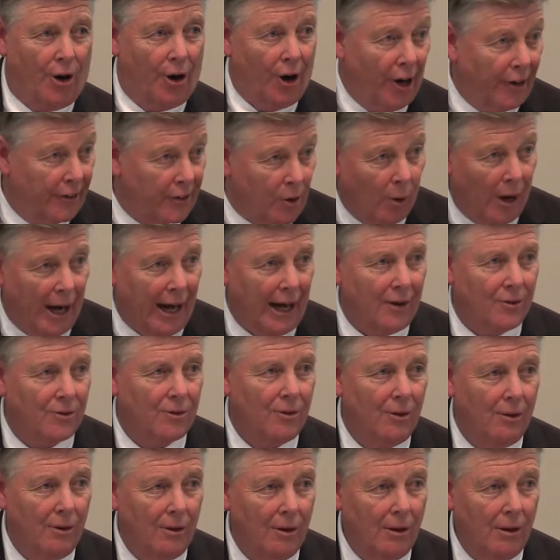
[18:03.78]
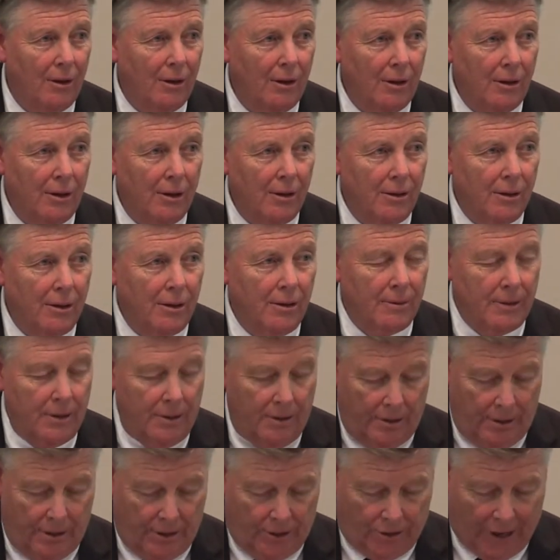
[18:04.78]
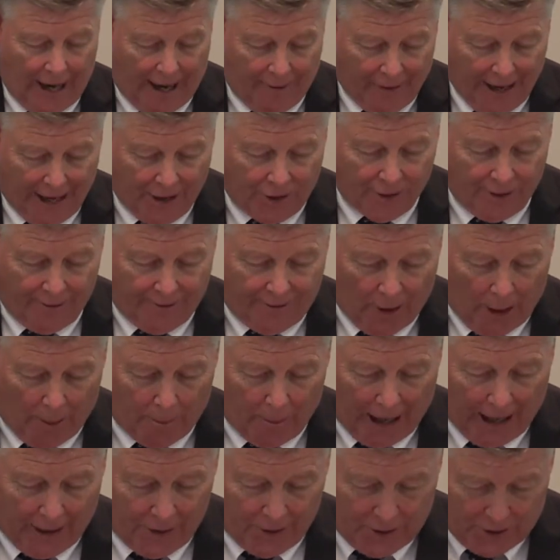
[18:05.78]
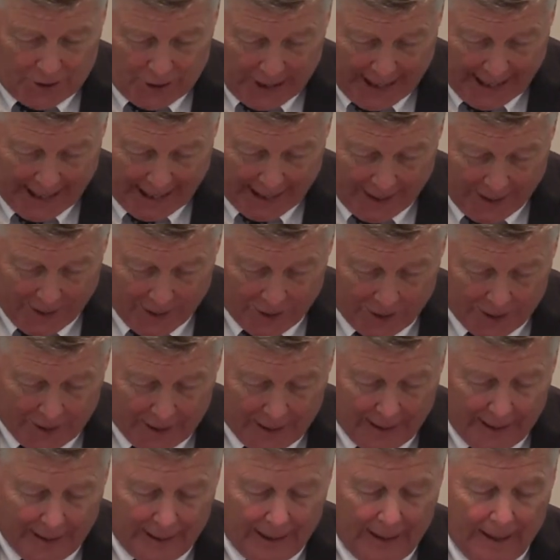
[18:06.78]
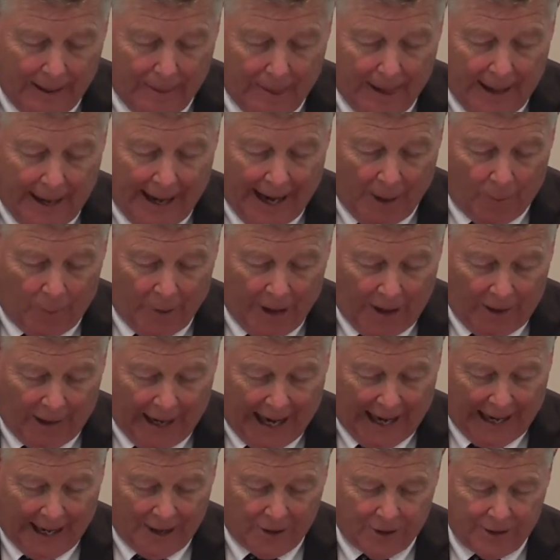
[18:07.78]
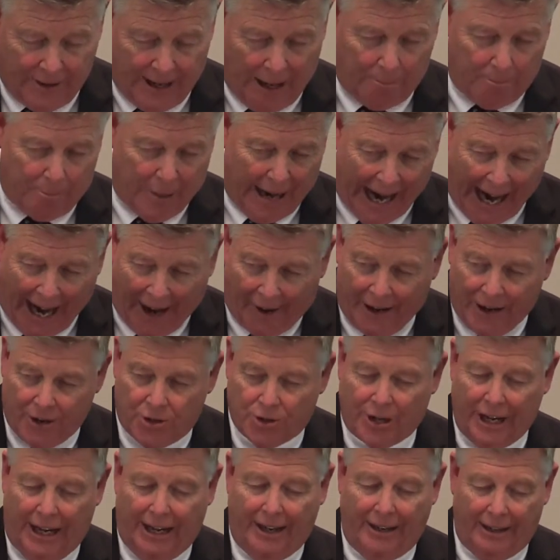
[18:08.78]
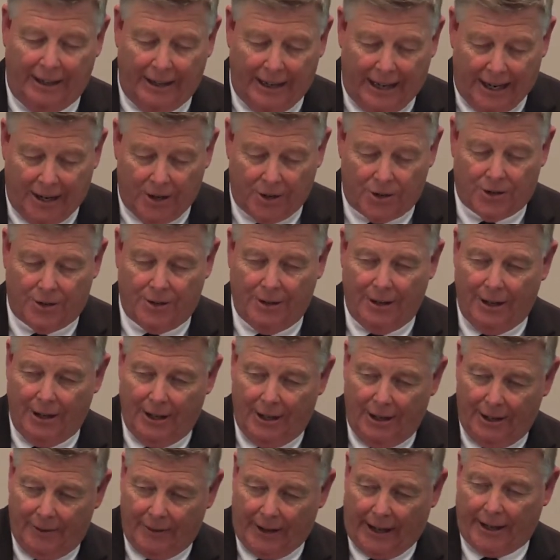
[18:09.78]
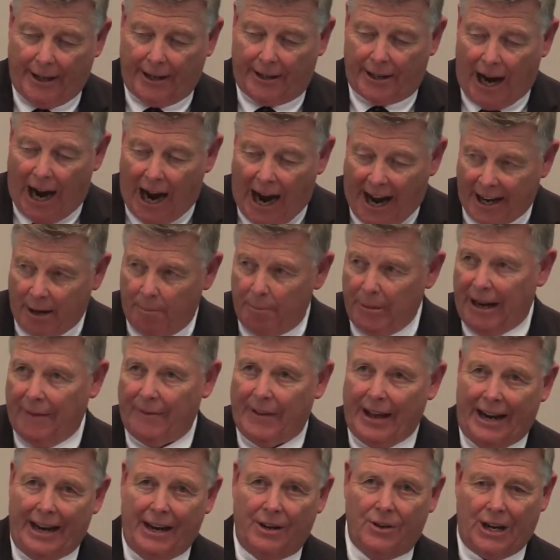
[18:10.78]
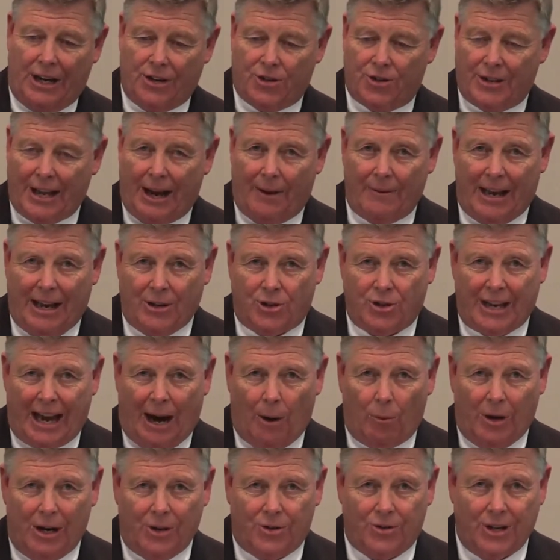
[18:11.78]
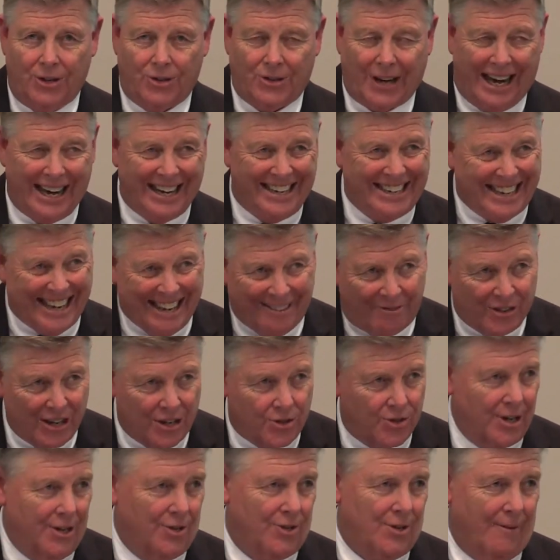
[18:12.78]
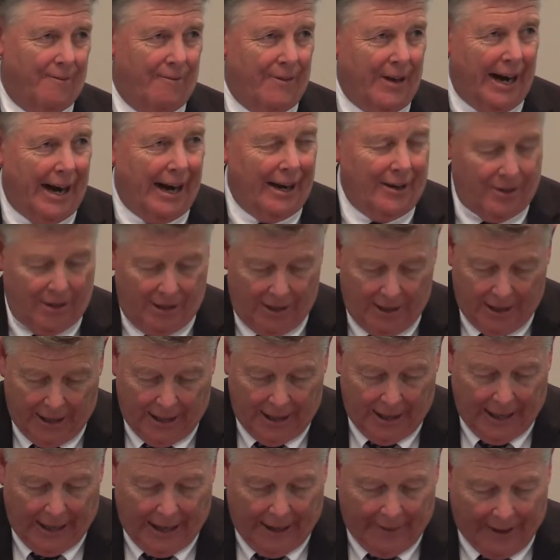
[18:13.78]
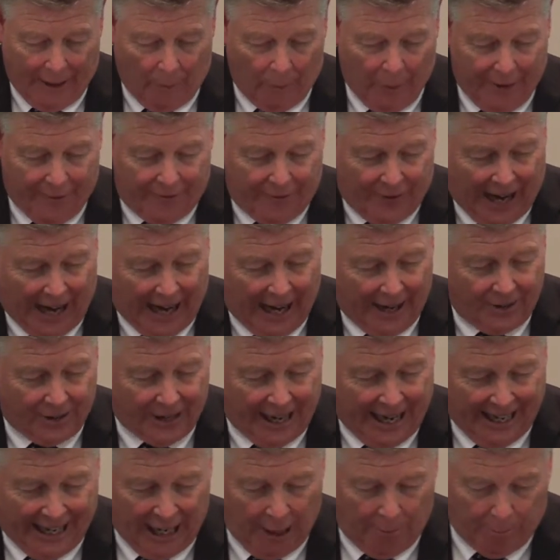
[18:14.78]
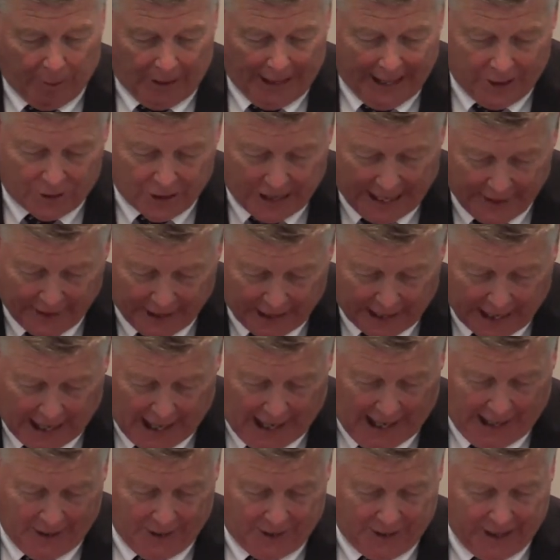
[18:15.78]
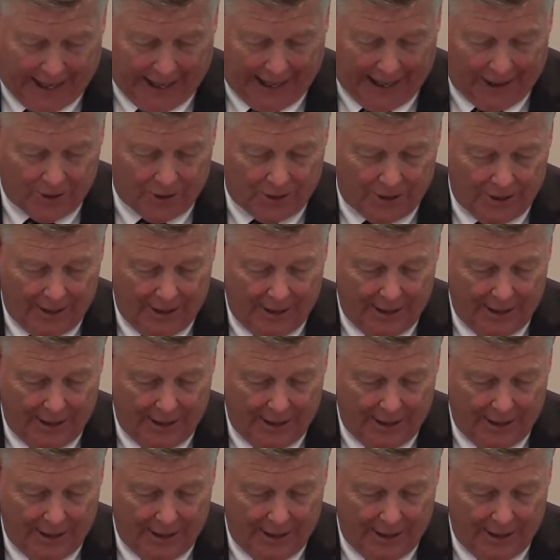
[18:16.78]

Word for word: earthquakes, salvation from our sins and realize that perishing is a dichotomy of that. It's, it's that it's that which is an antithesis of that that we find taking place in the context.